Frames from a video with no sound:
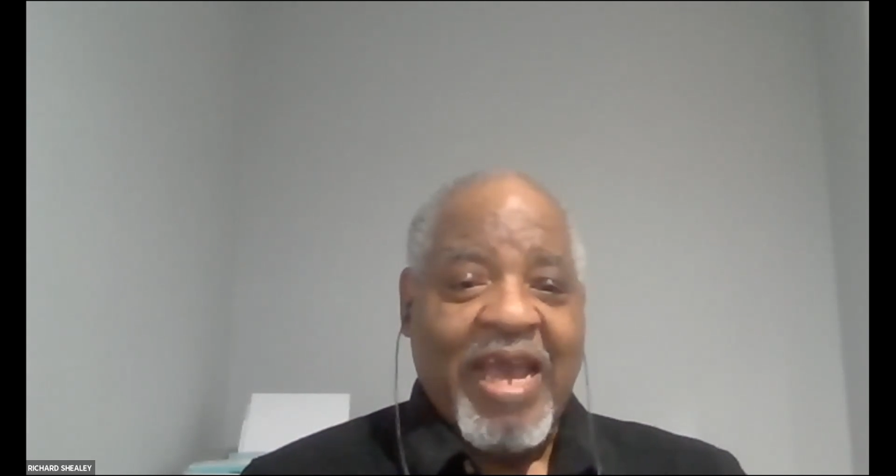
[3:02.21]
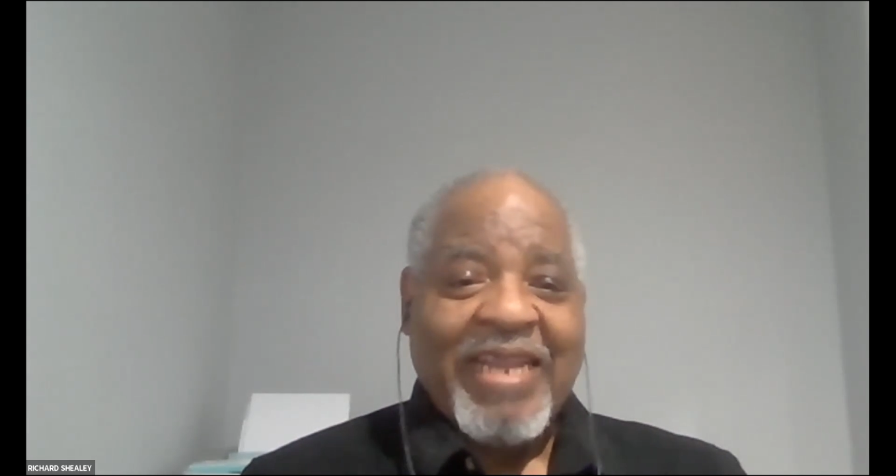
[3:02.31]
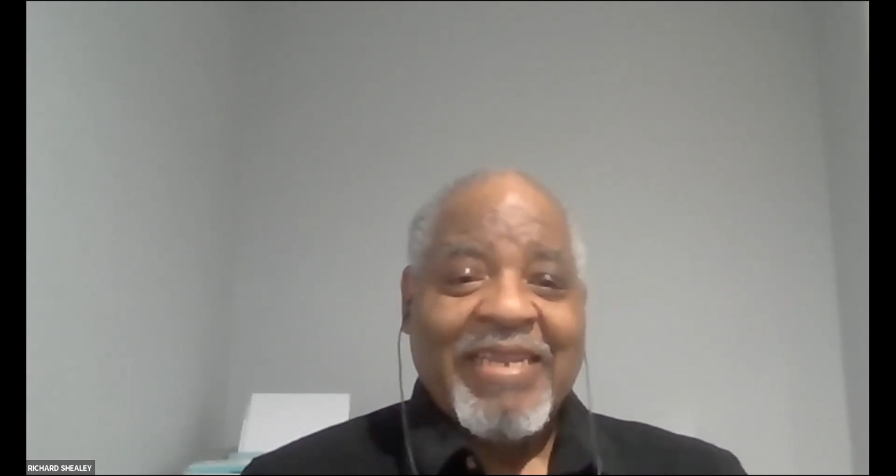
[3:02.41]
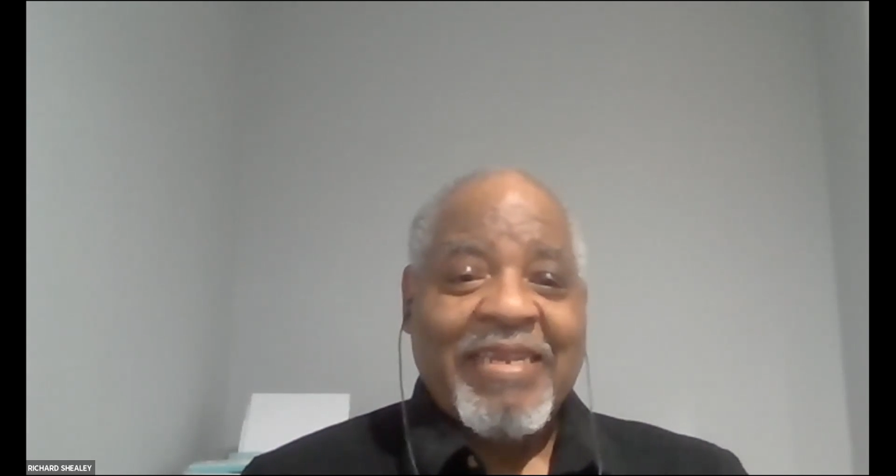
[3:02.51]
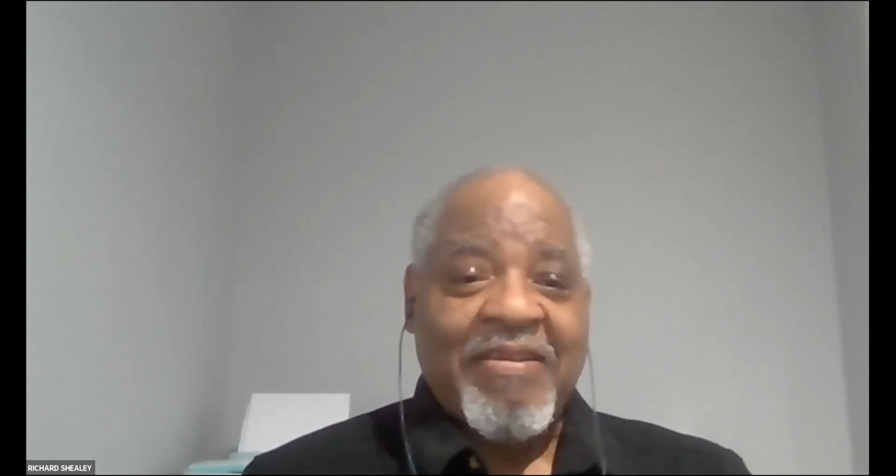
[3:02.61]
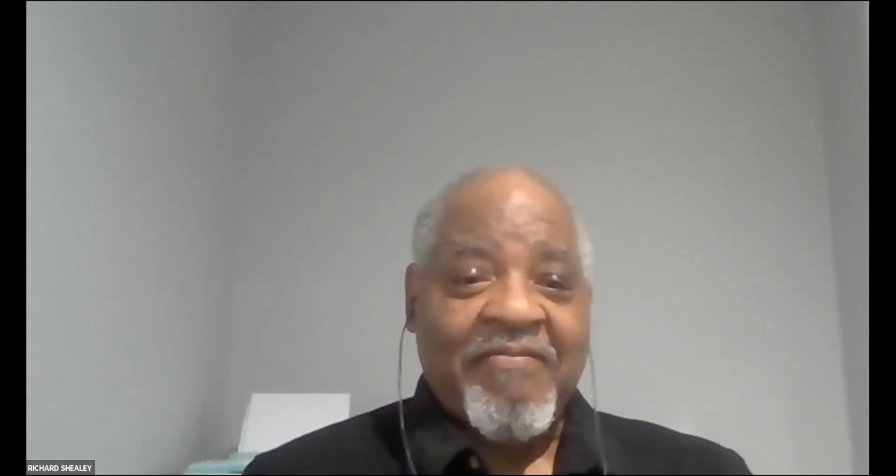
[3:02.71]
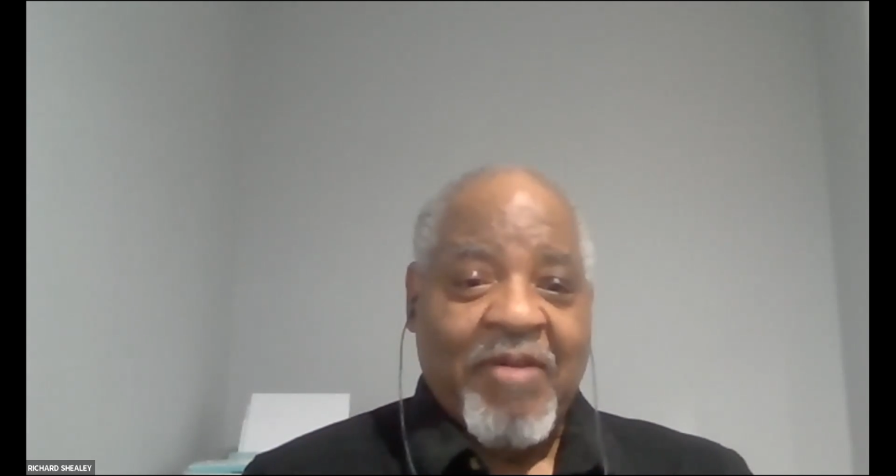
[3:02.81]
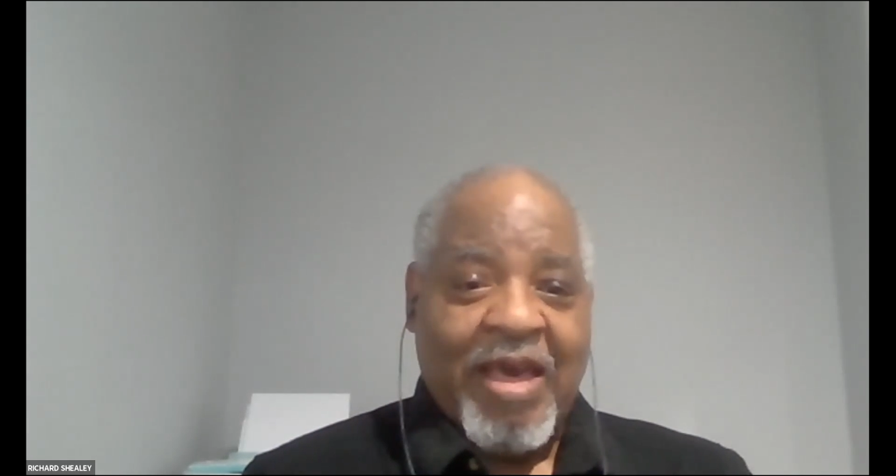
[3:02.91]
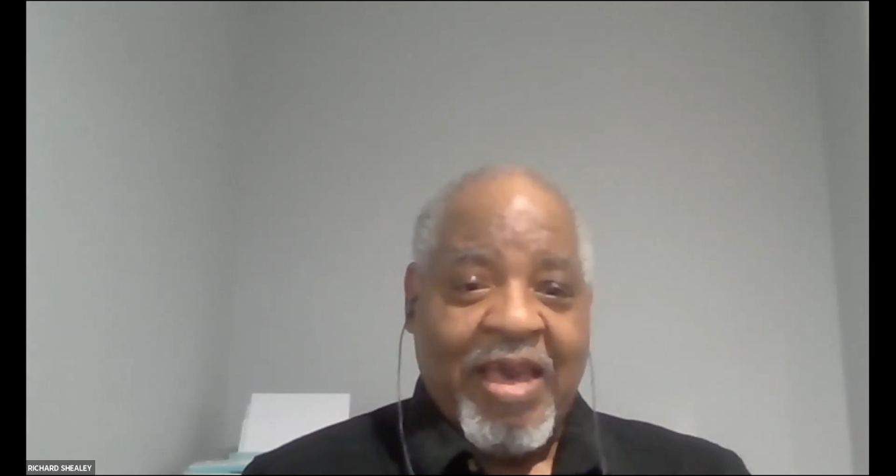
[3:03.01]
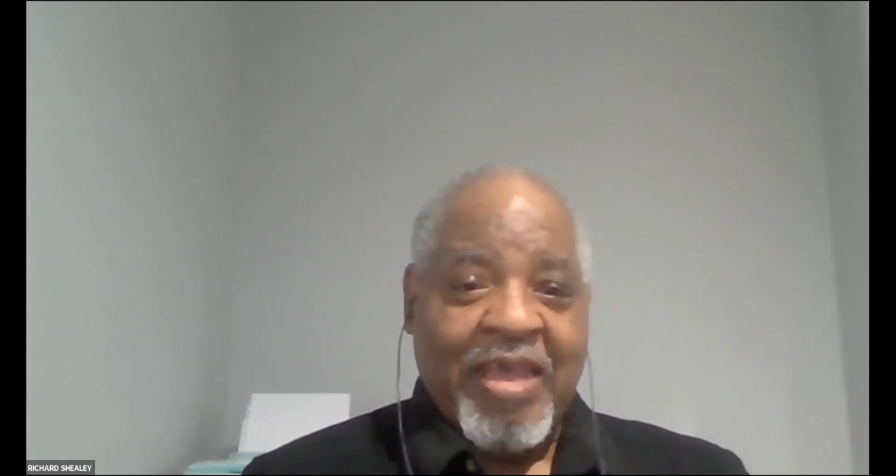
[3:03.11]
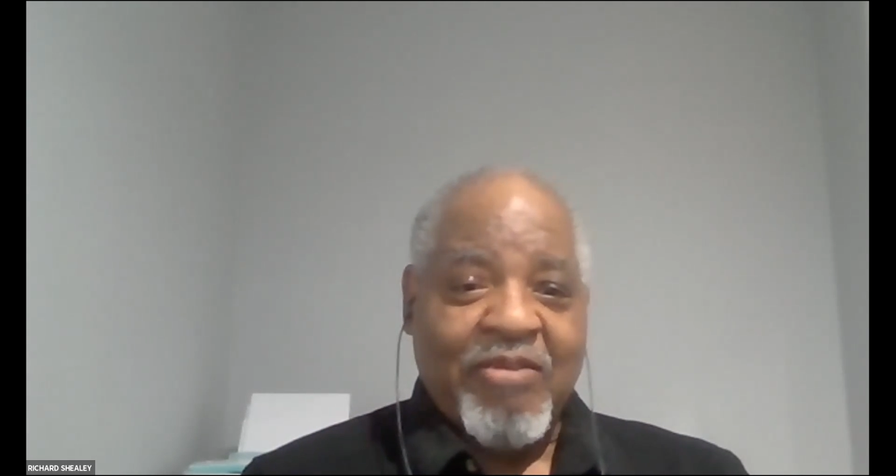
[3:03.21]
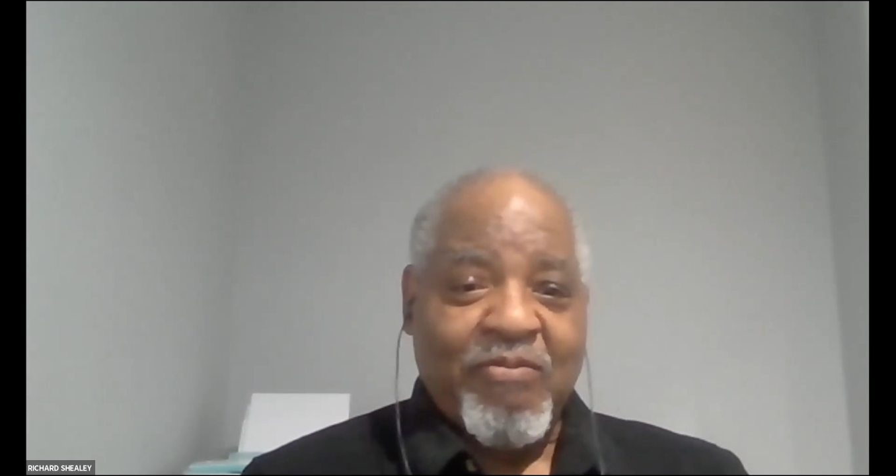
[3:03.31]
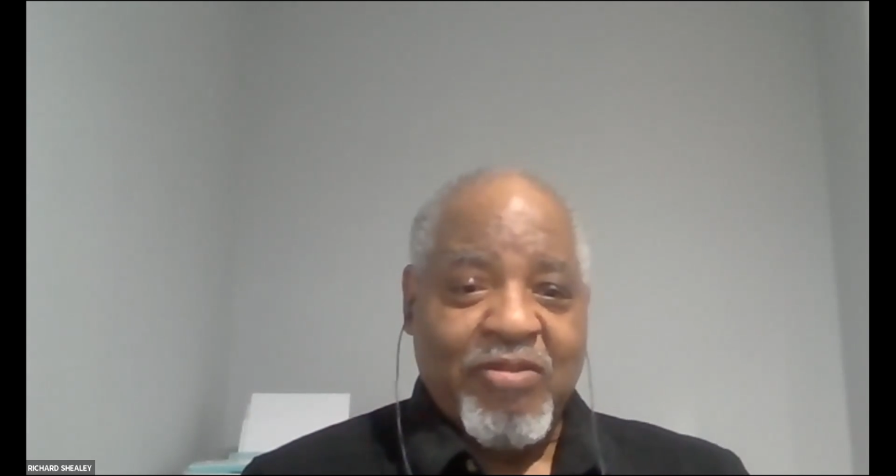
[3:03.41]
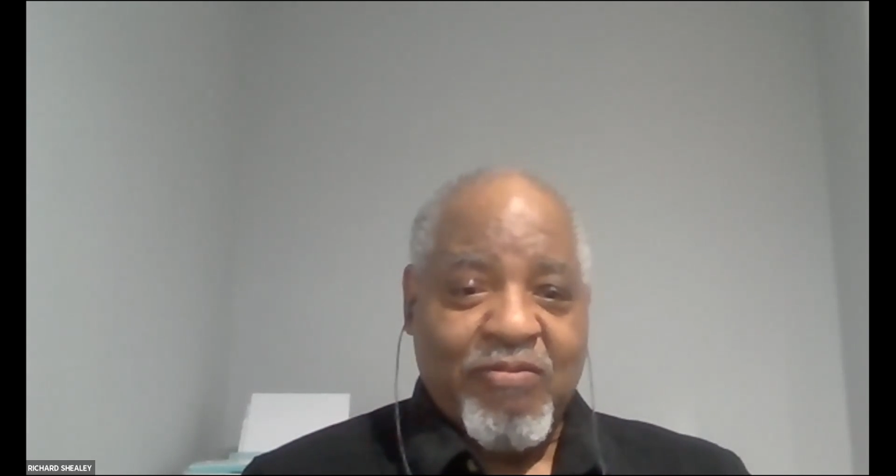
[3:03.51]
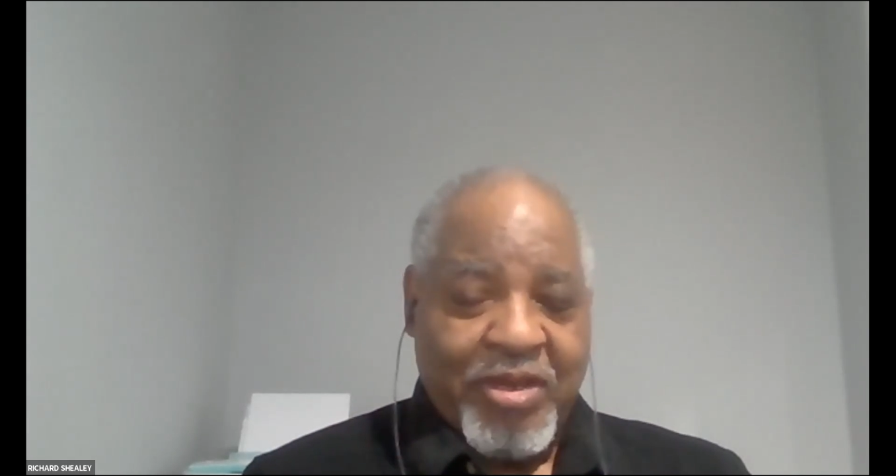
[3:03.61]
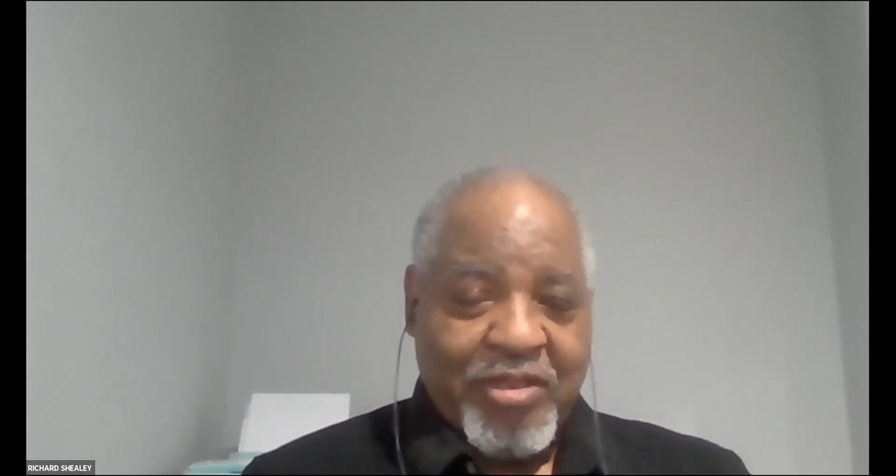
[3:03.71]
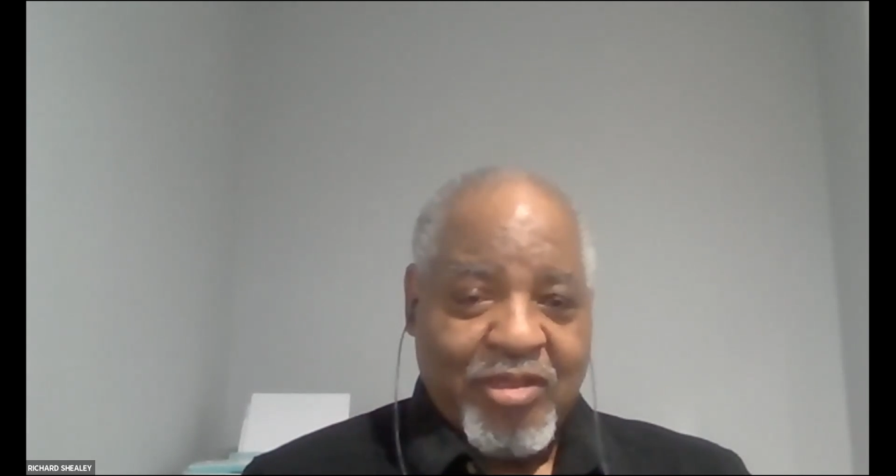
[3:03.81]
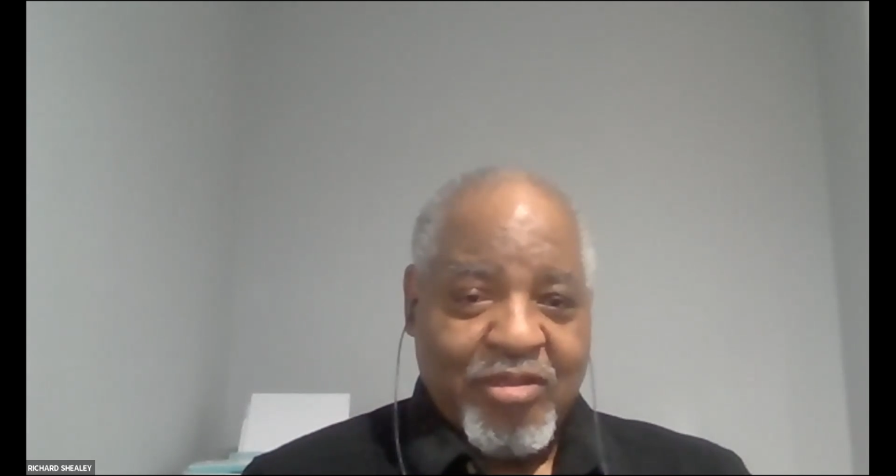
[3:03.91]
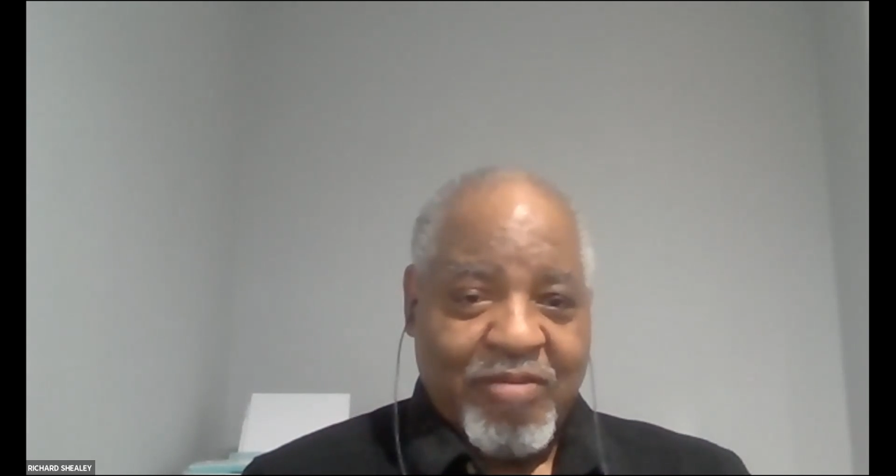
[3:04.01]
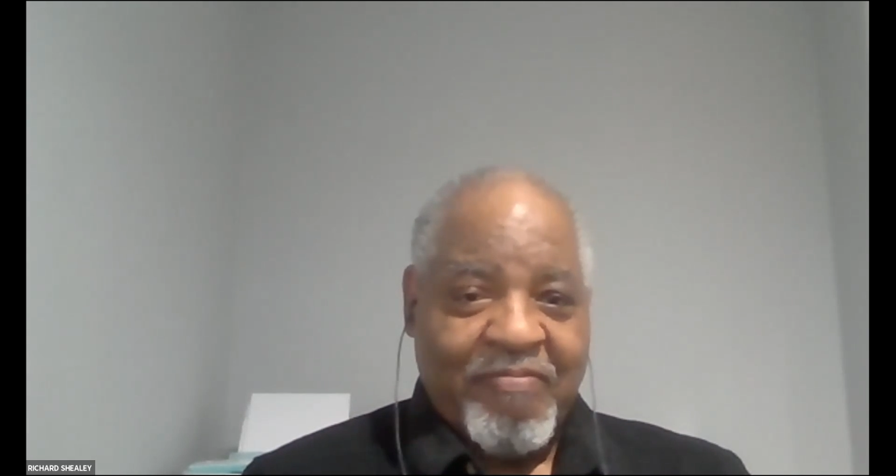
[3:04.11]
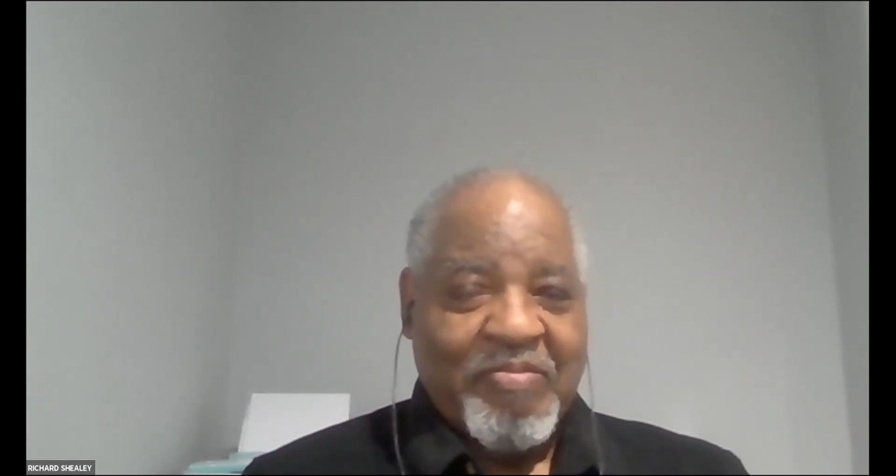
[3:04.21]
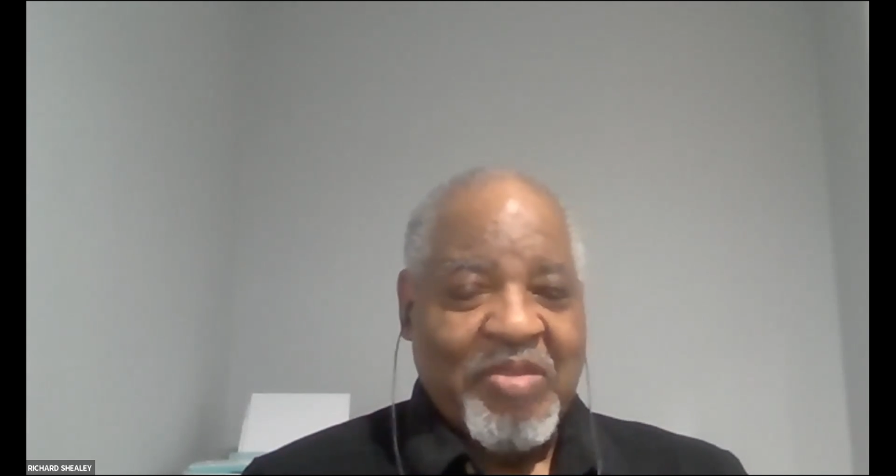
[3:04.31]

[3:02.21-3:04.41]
identified with racism.